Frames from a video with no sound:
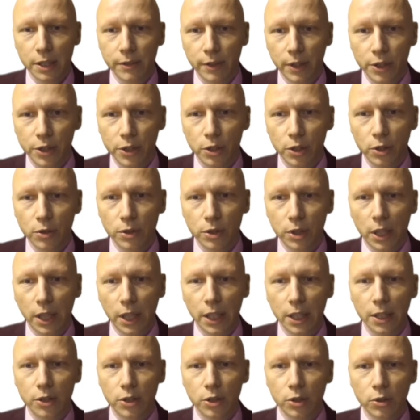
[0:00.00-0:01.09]
of our students
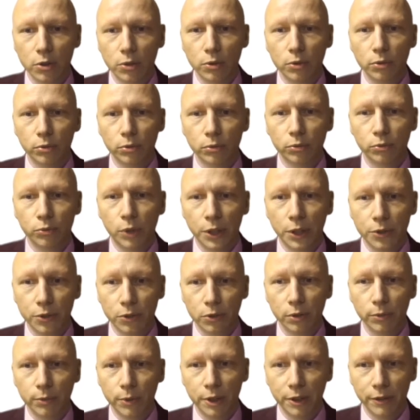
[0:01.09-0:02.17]
getting to Russell
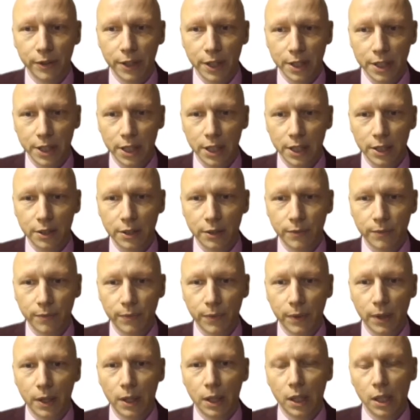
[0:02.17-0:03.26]
Group universities.
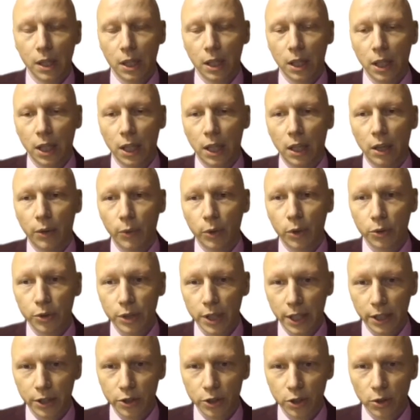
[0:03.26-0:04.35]
We also
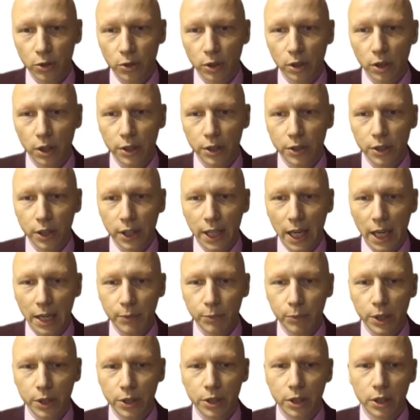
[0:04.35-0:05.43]
had a student going to
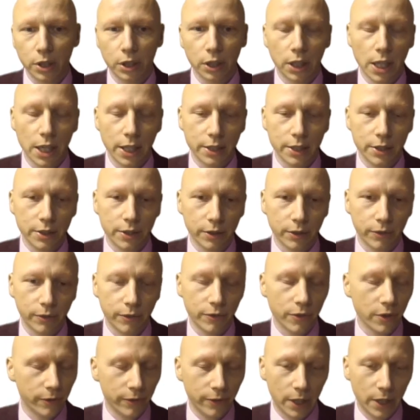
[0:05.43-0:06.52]
Cambridge, and
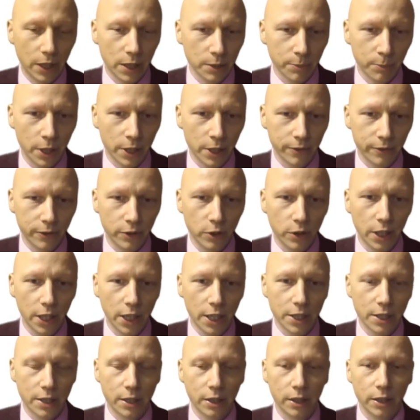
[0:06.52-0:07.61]
for the past few
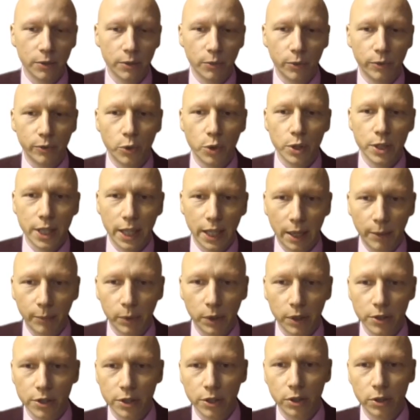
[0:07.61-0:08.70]
years we've always had
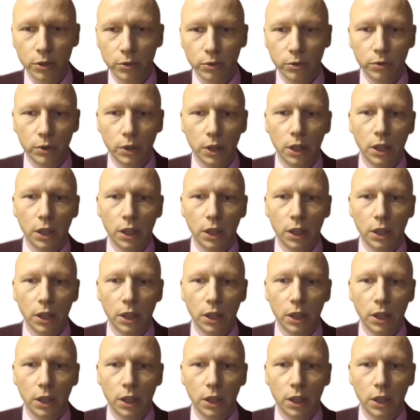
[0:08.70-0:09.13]
applicants to